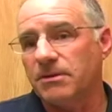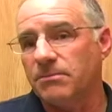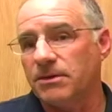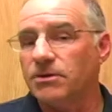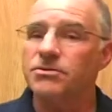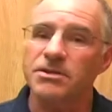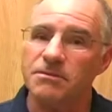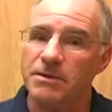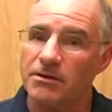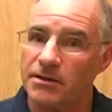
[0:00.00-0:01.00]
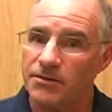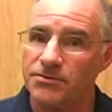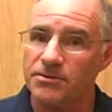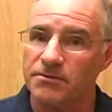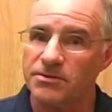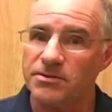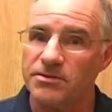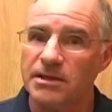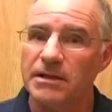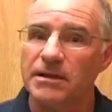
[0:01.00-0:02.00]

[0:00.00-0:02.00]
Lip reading: be using mental health services